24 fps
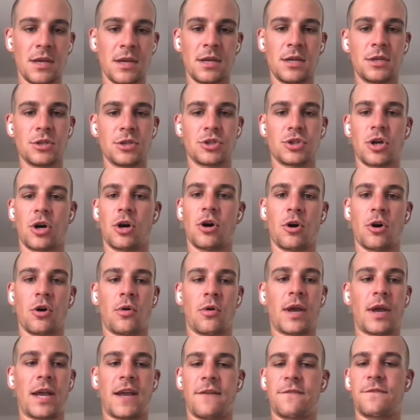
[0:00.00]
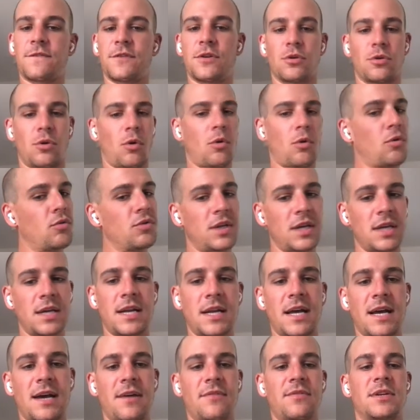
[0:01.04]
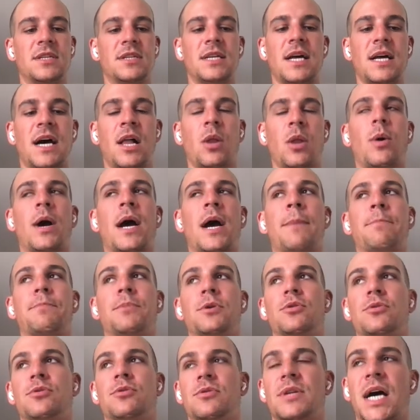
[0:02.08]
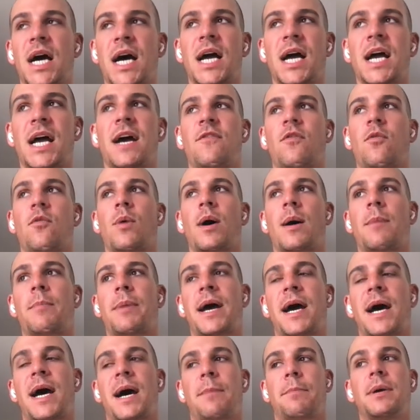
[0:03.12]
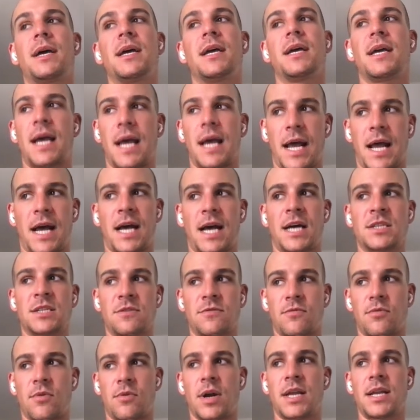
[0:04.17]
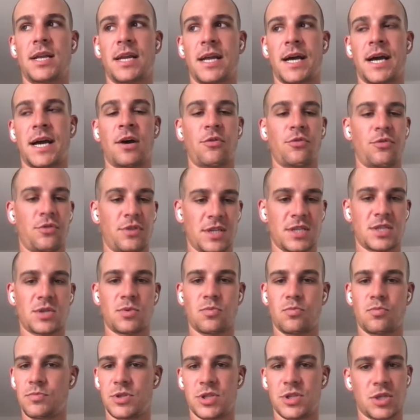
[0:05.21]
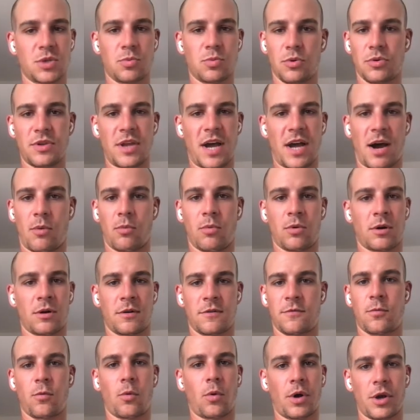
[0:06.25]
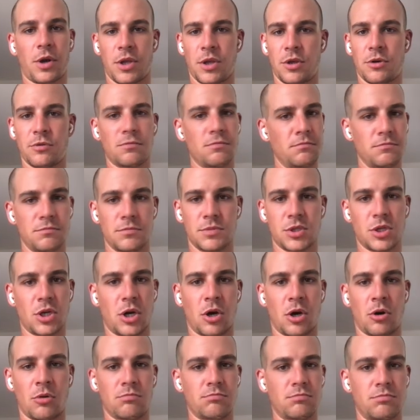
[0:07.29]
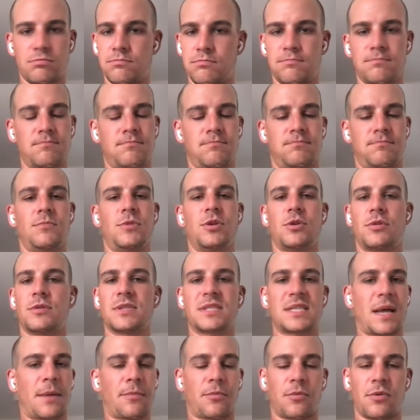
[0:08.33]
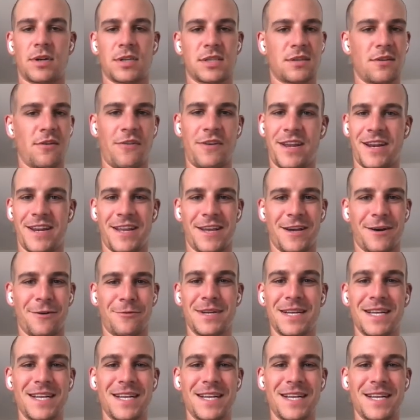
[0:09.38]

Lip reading: So if you're only going to have an Adalo app, you do not have a web app, as of right now, this just will not work for you. So you can stop the rest of the video.